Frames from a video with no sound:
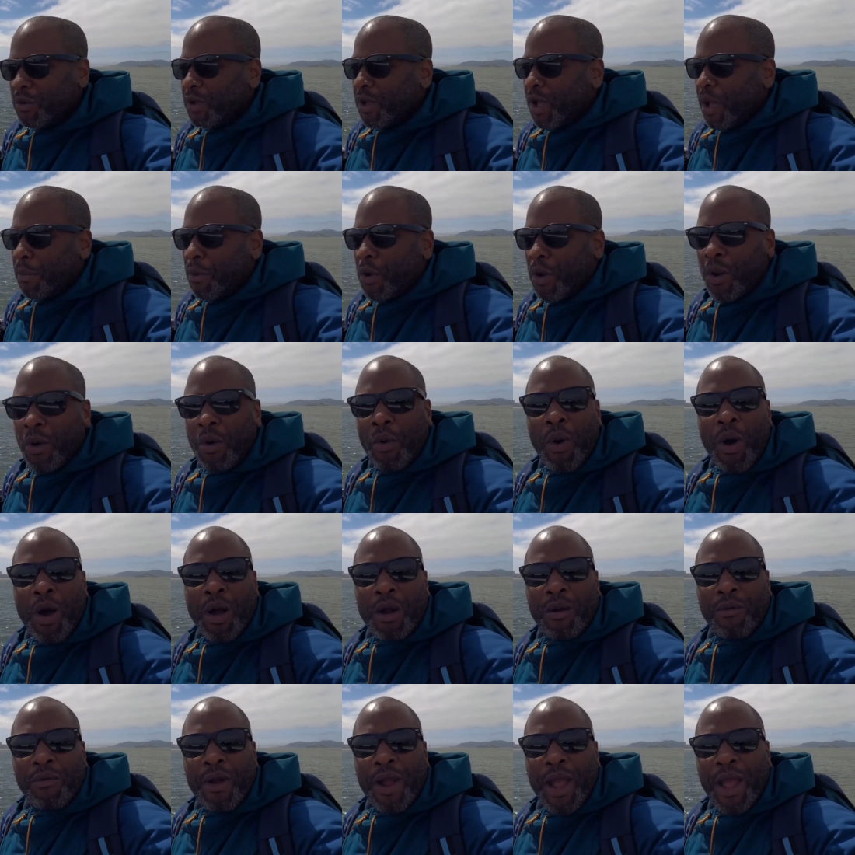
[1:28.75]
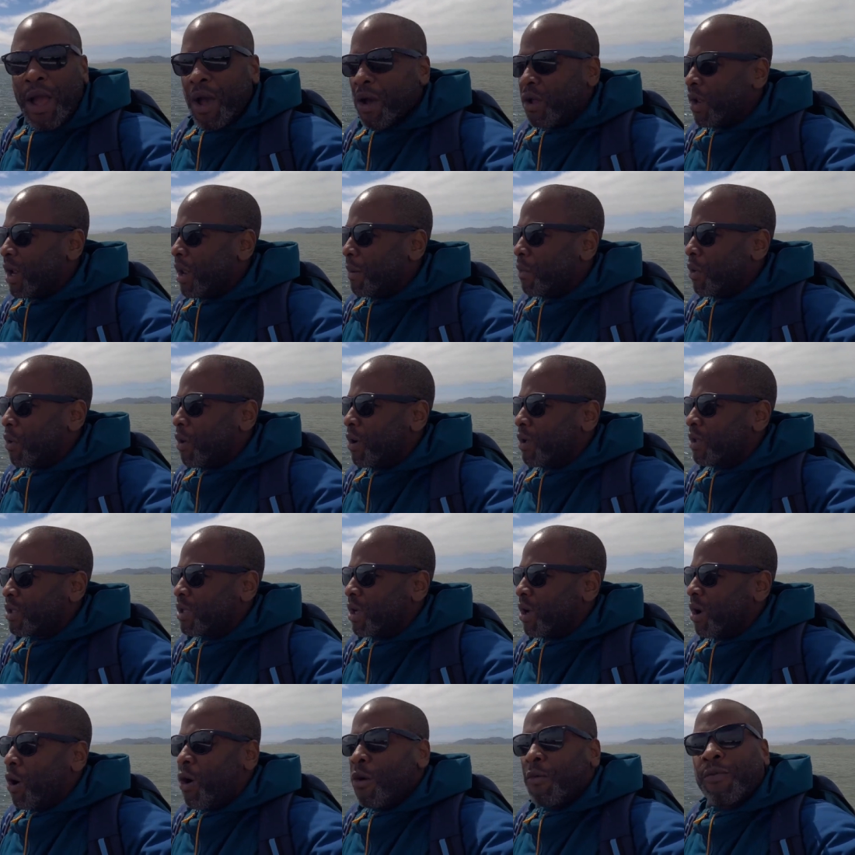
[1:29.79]
I'm going to walk around and I'm going
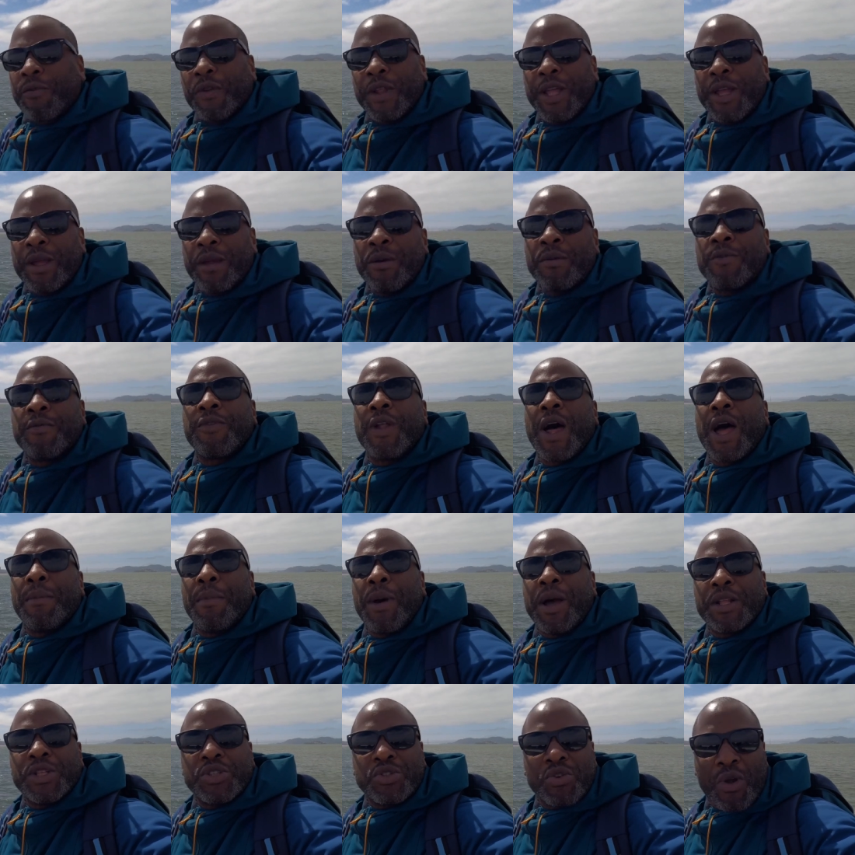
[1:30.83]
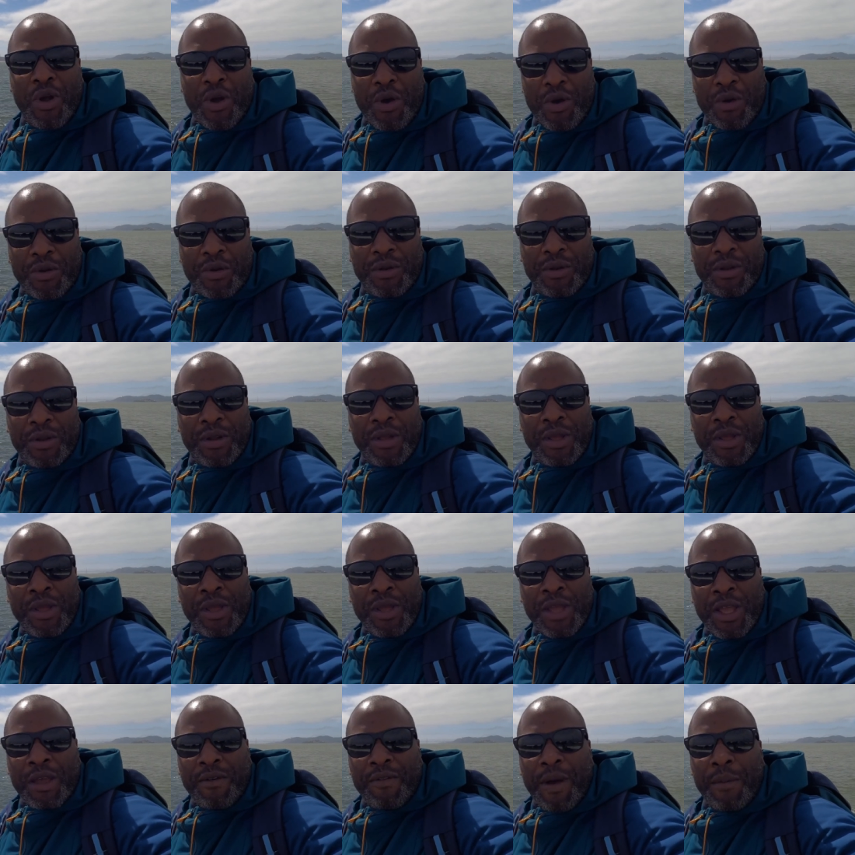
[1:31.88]
to hopefully fly my drone
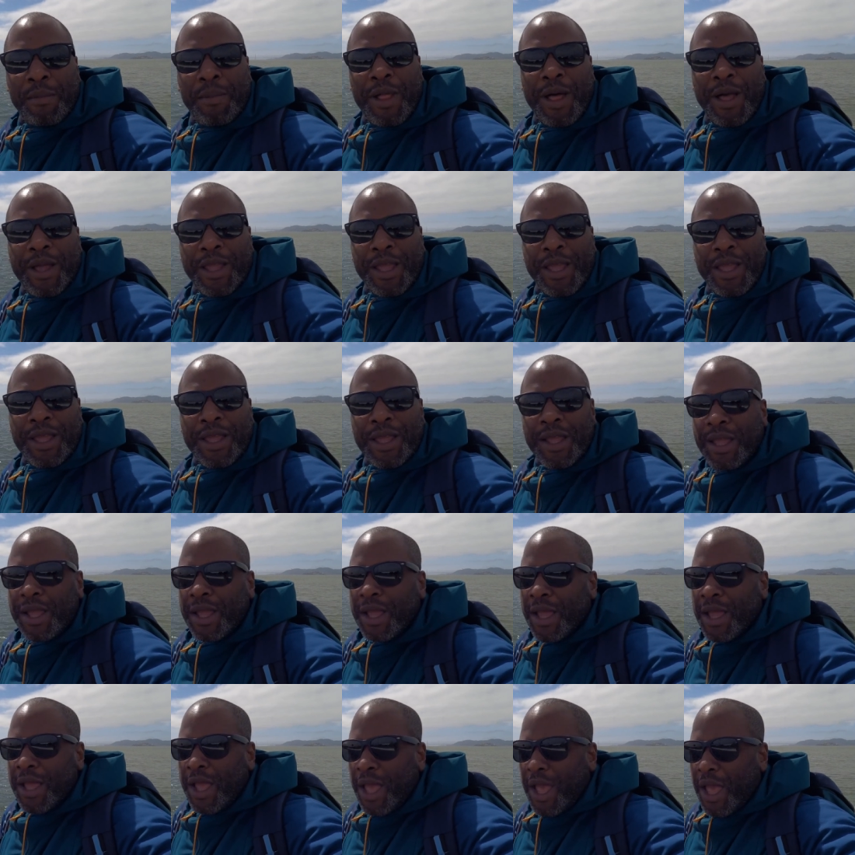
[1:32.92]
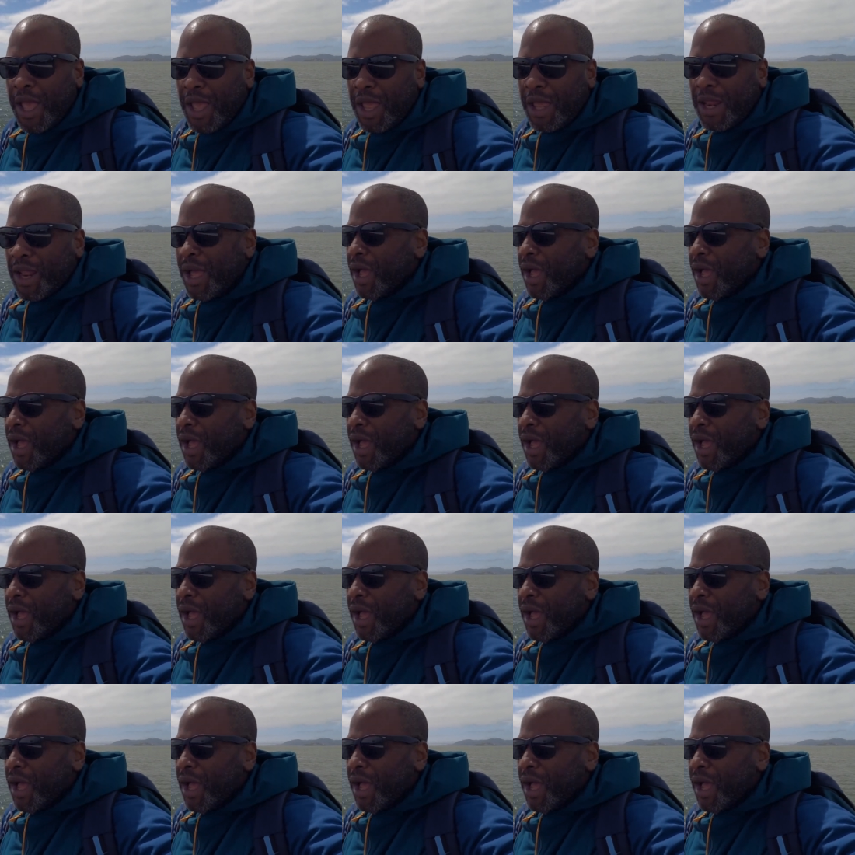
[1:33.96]
if I'm lucky, and